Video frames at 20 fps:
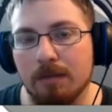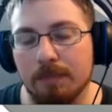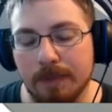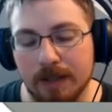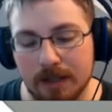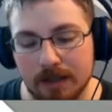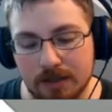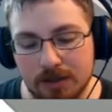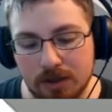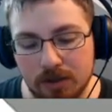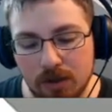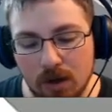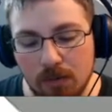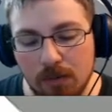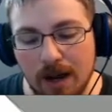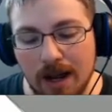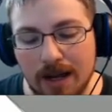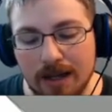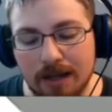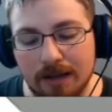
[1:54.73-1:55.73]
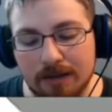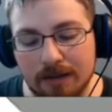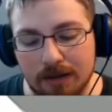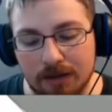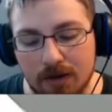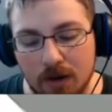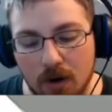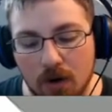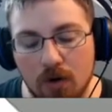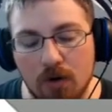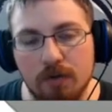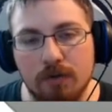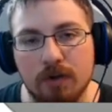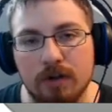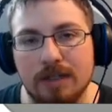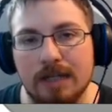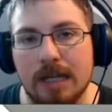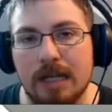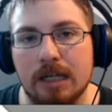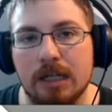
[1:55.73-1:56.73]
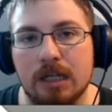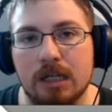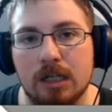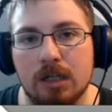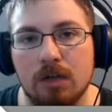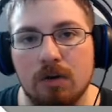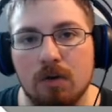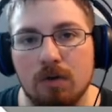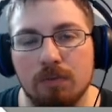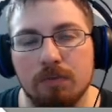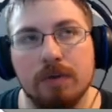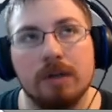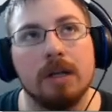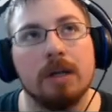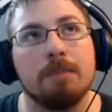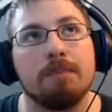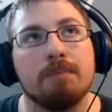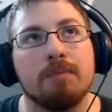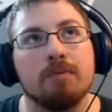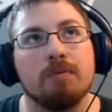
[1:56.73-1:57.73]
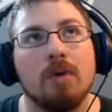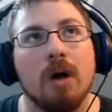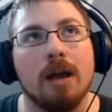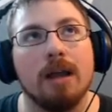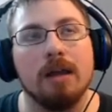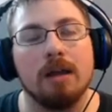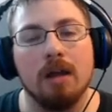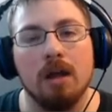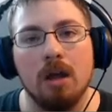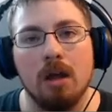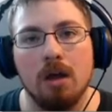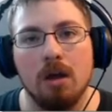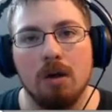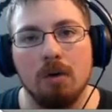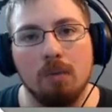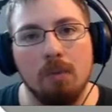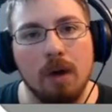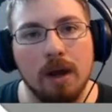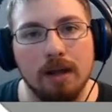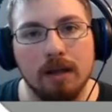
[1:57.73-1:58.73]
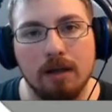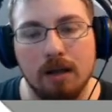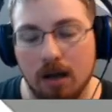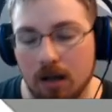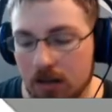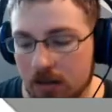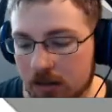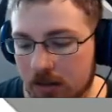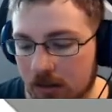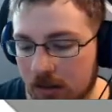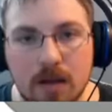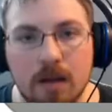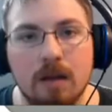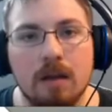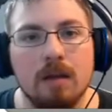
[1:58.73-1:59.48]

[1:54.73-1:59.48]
because you don't want anything to overtake your really bright white color.